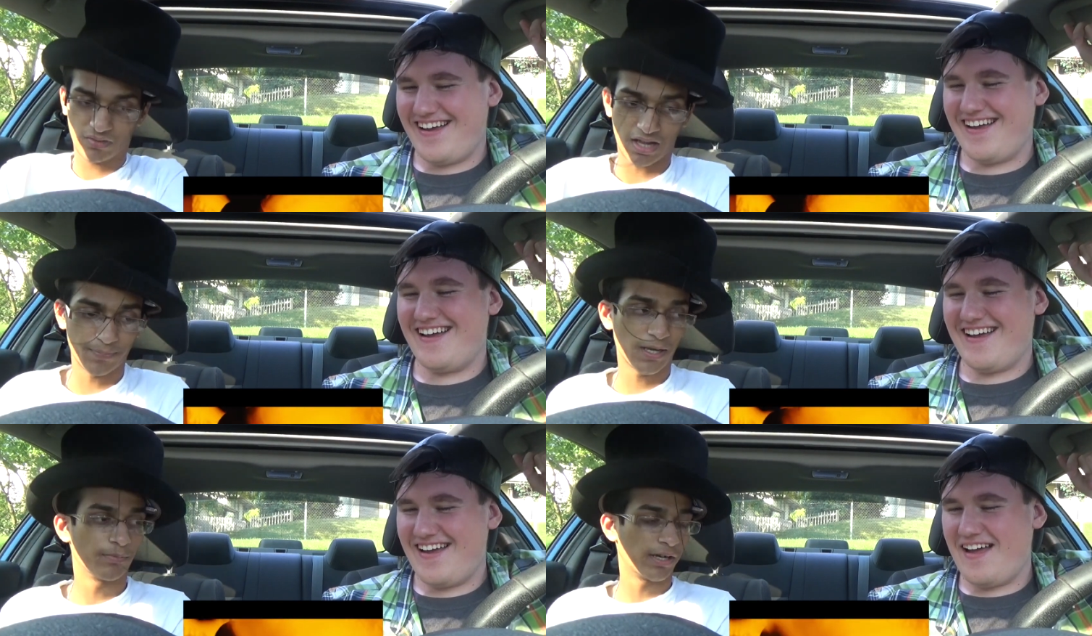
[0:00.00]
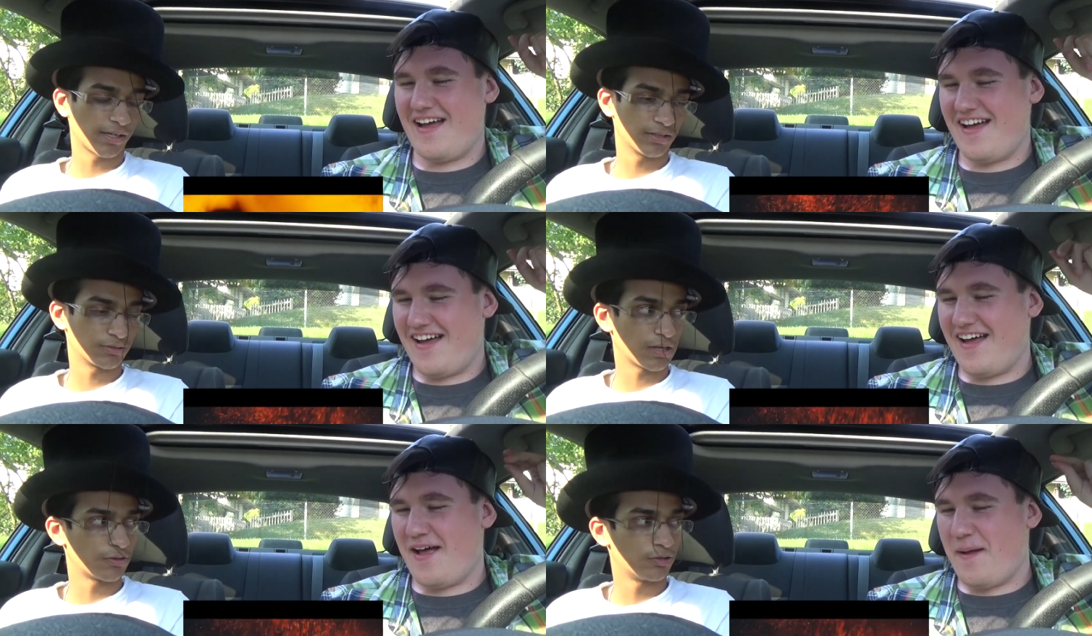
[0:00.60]
Speaker 1: I'm not American,
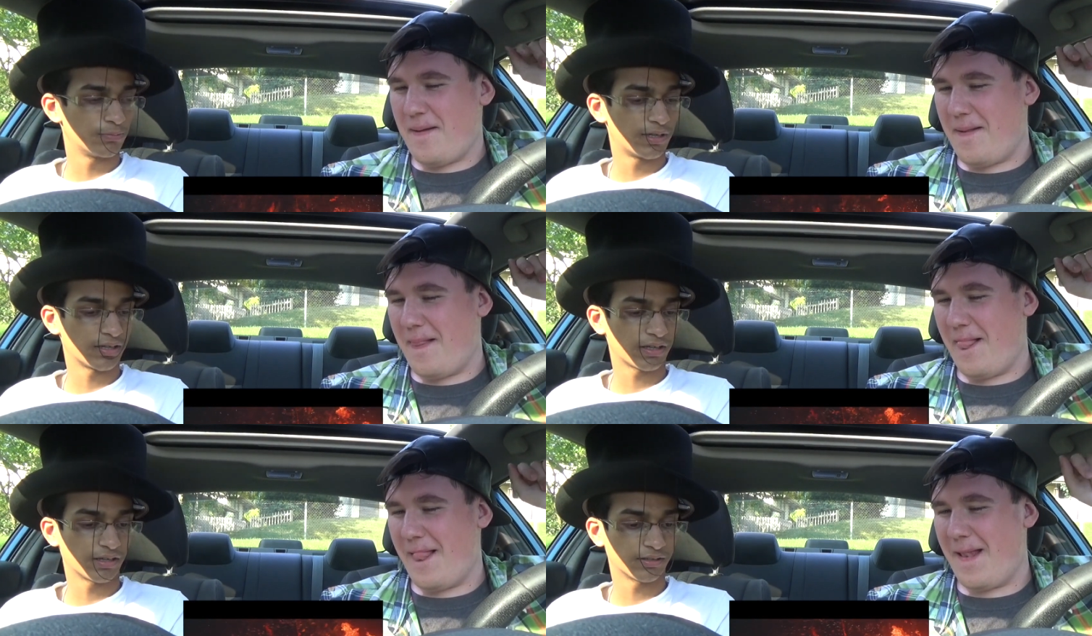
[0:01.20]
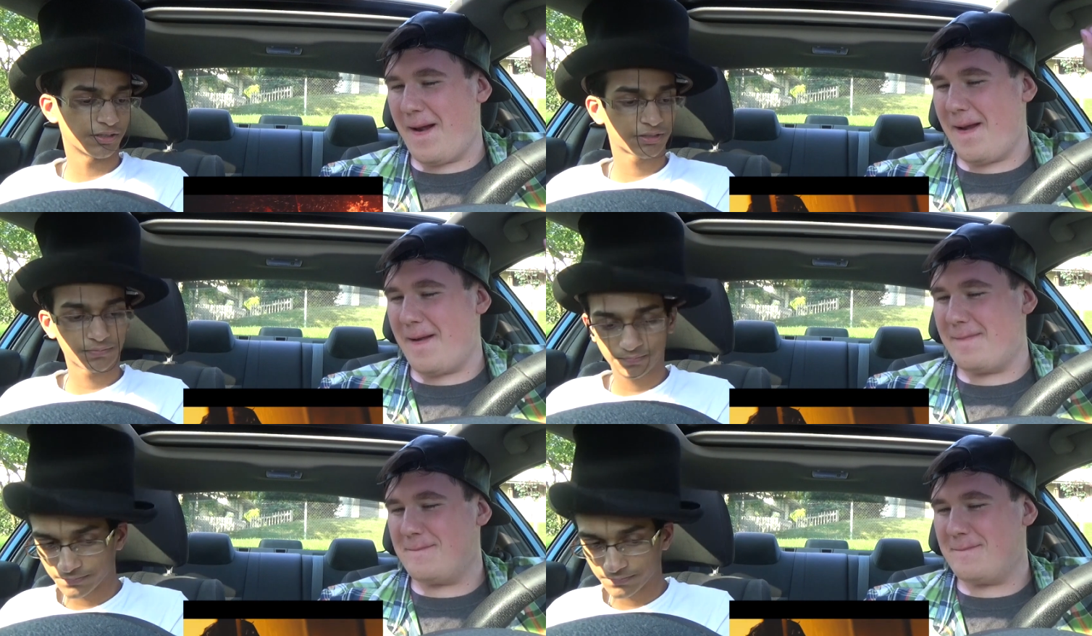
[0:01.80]
so I don't know American English.